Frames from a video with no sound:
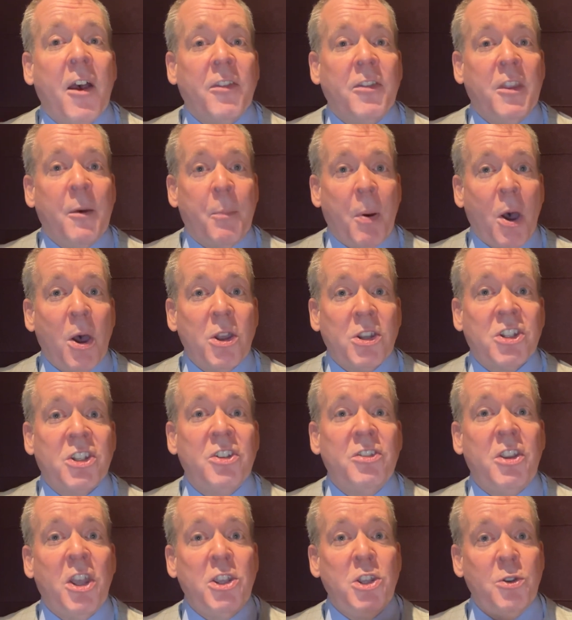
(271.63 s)
the
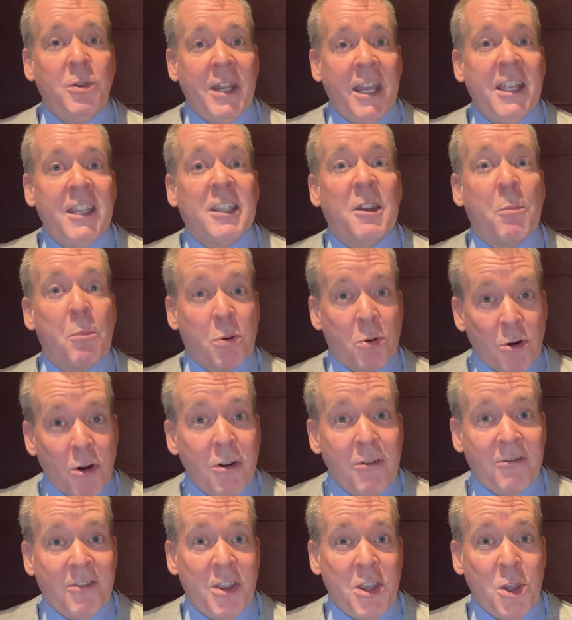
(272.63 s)
person that you need to
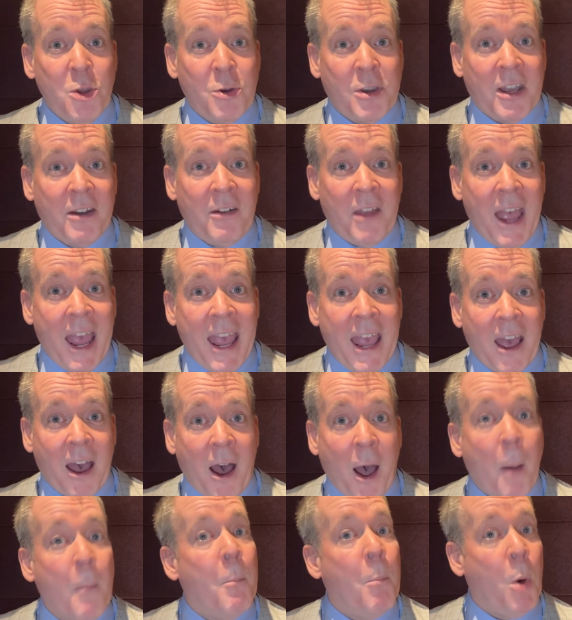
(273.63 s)
prove that you can
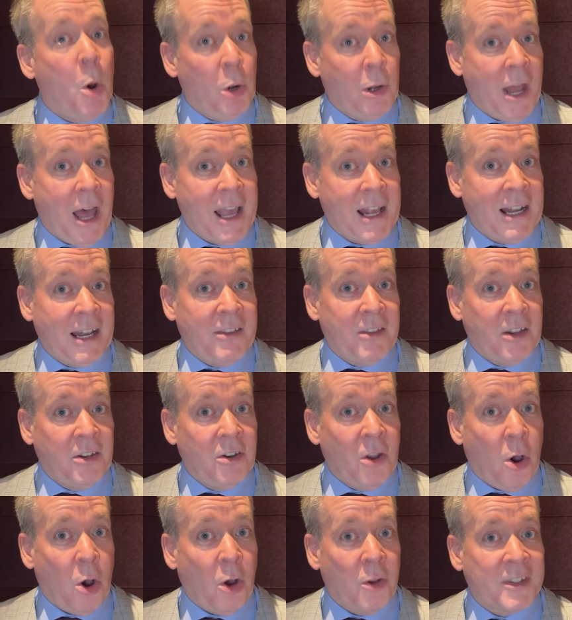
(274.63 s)
hear, more likely than
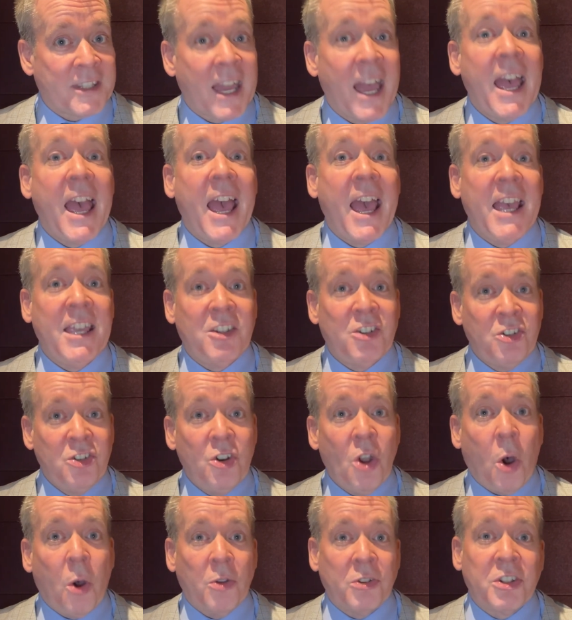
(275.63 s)
not, is
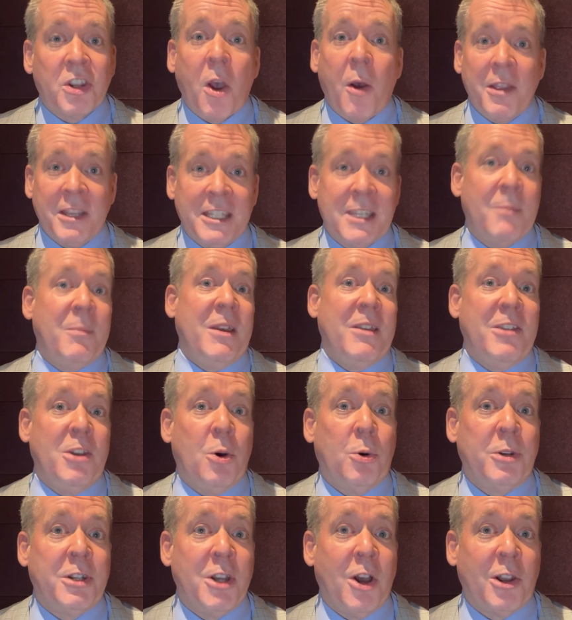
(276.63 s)
not going to be the
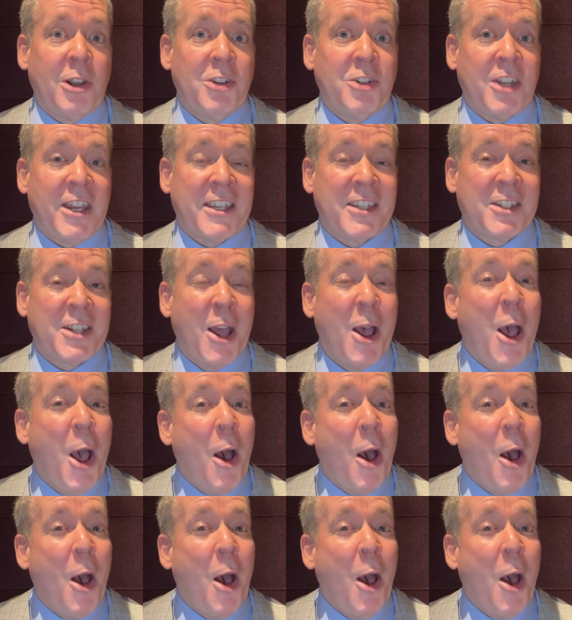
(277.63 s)
audiologist.